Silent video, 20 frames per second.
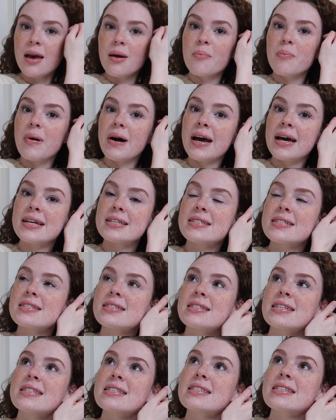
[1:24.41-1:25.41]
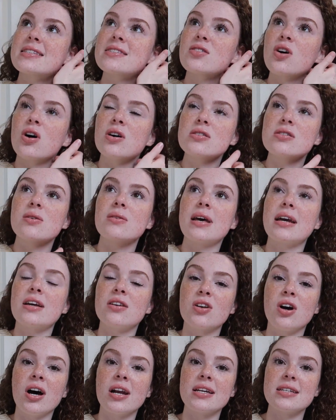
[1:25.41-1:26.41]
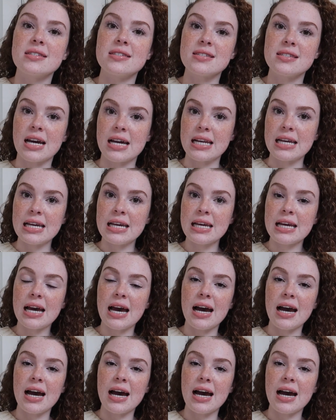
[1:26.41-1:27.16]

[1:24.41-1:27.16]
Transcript: But since it's also not as sunny,